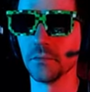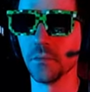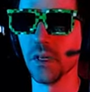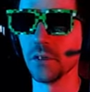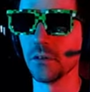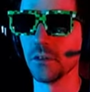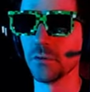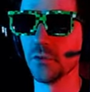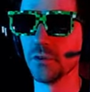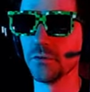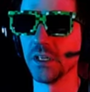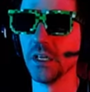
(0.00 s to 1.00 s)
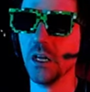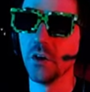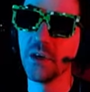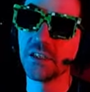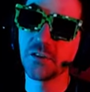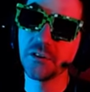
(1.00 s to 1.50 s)
Metal Glare won't fit.
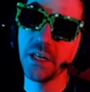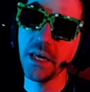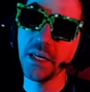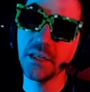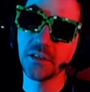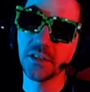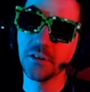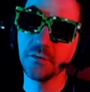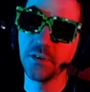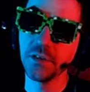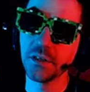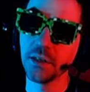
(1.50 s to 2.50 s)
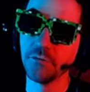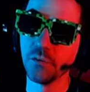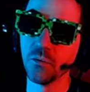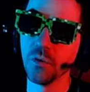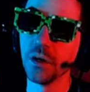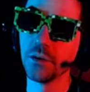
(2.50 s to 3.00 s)
Wait, so did I get Sylphid to level
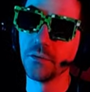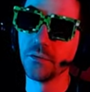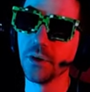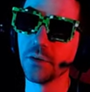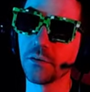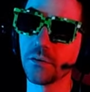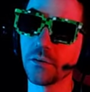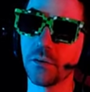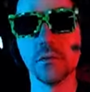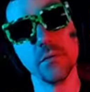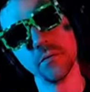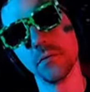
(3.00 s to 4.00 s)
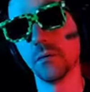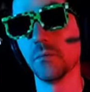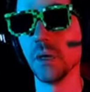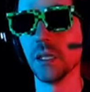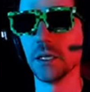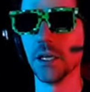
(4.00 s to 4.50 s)
1 with
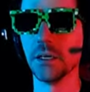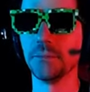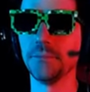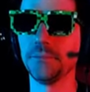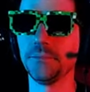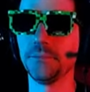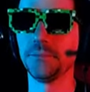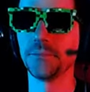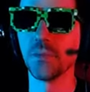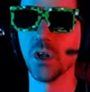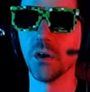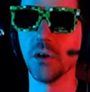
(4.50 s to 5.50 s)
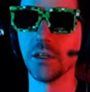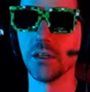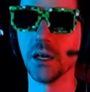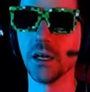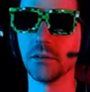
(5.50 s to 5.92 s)
Molly M? No, I did not.